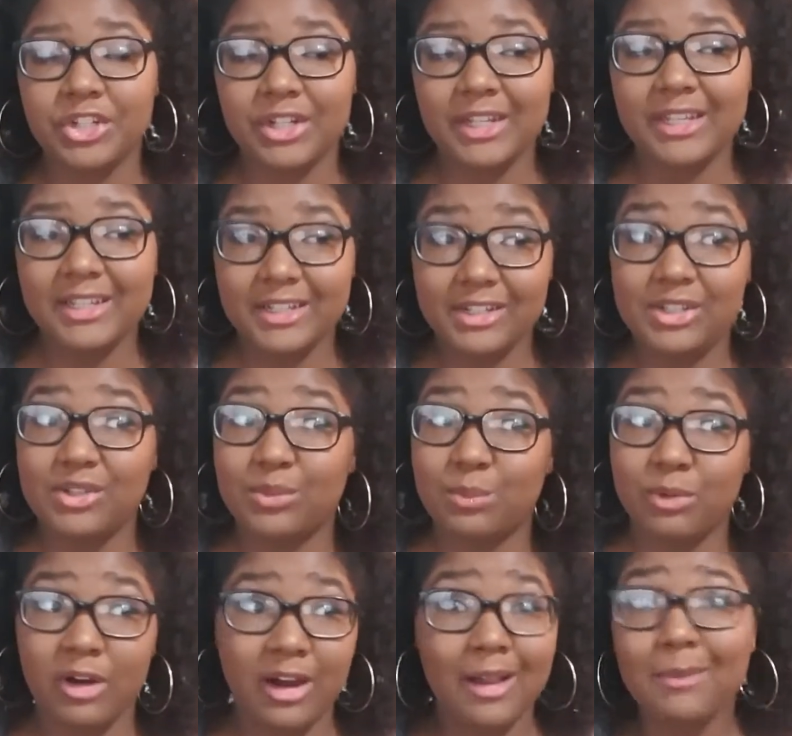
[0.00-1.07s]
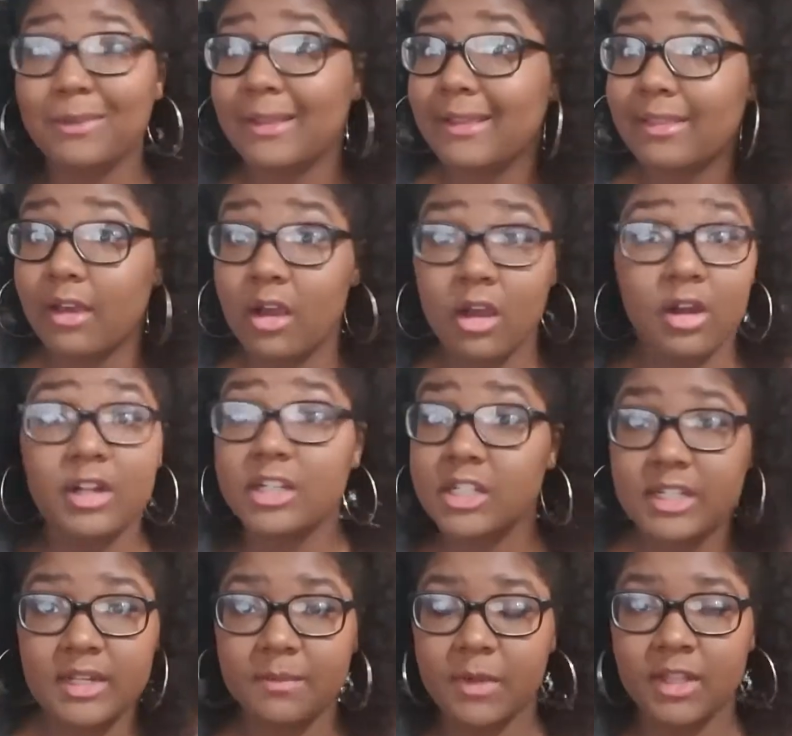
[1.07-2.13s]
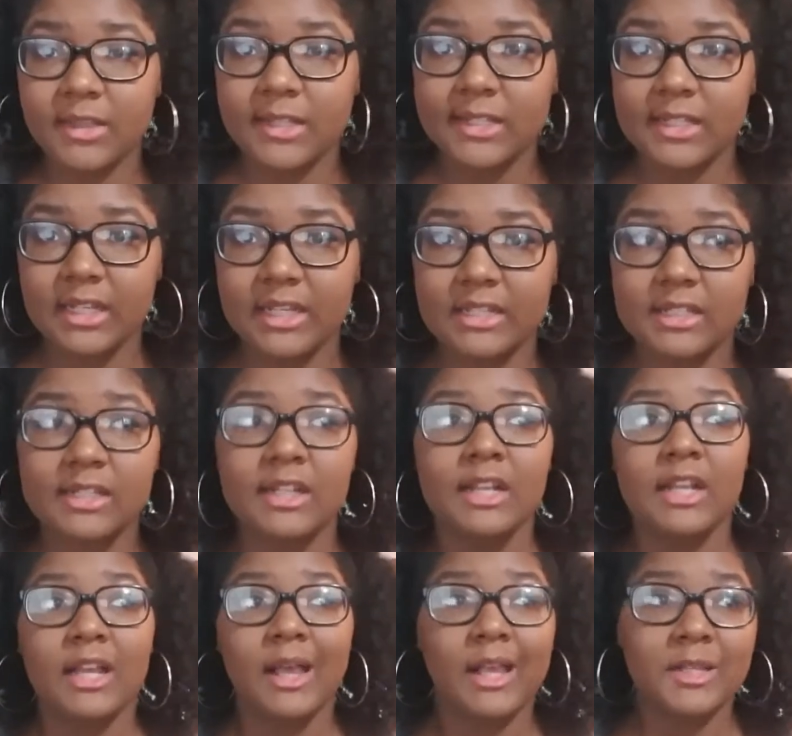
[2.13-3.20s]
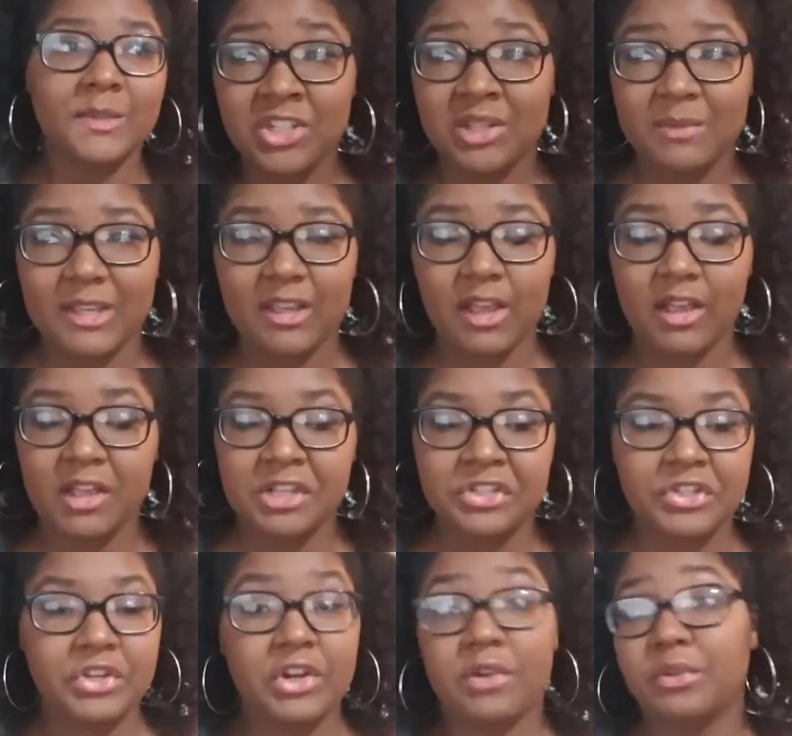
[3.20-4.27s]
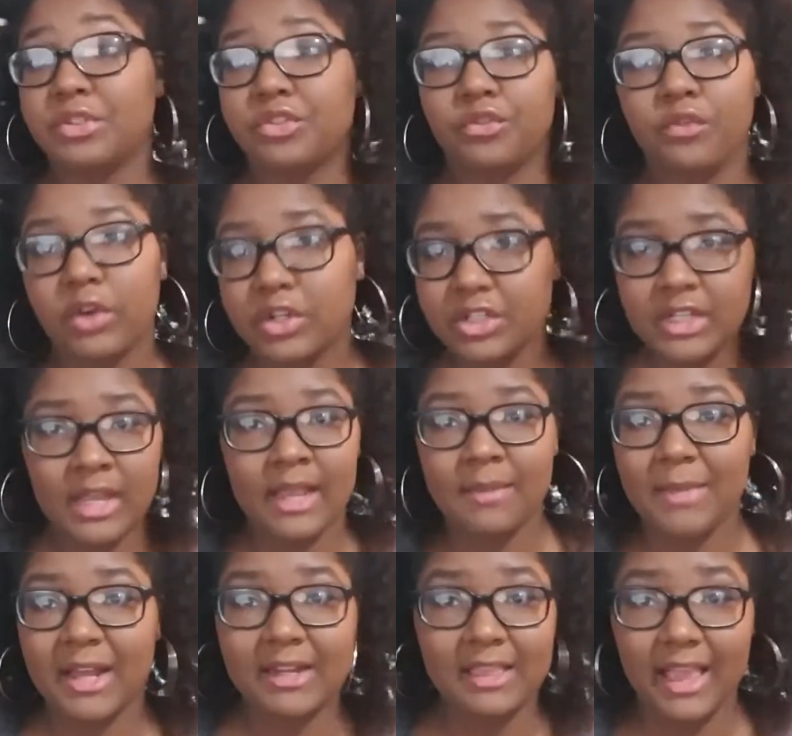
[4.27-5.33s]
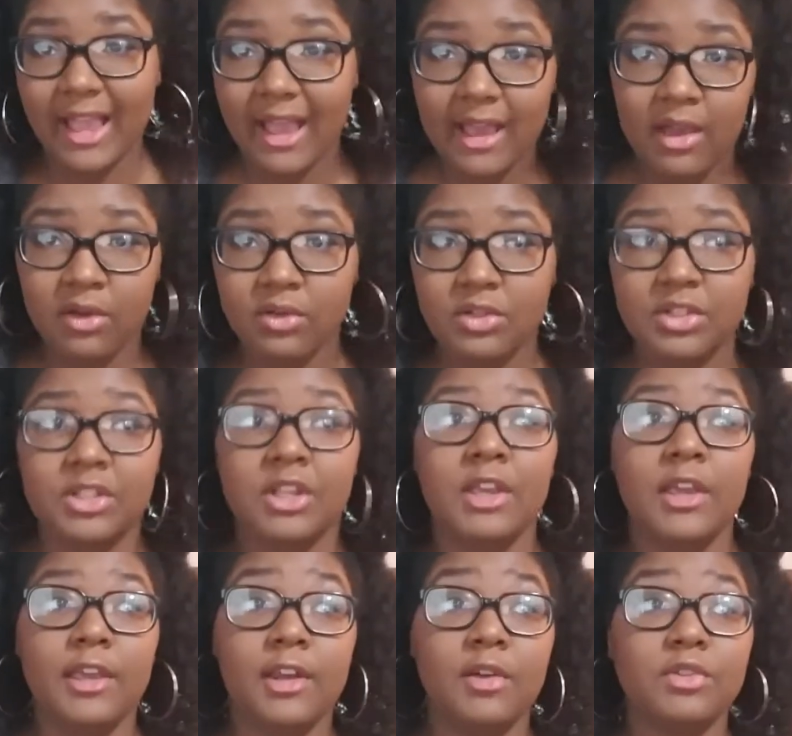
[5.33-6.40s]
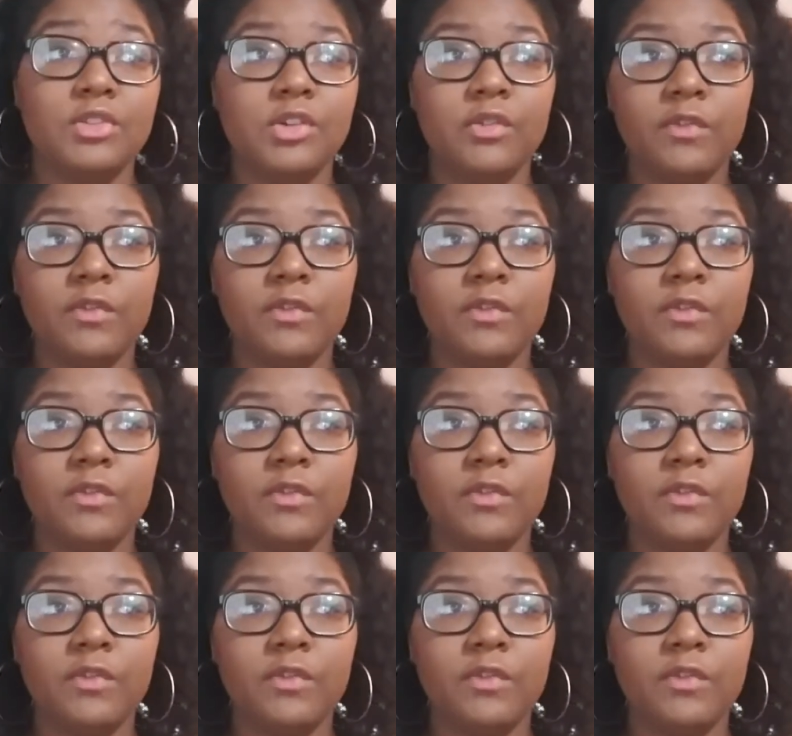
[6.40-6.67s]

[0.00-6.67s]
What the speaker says: which is probably the hardest tip on this list, especially because, it's your first time out of the house,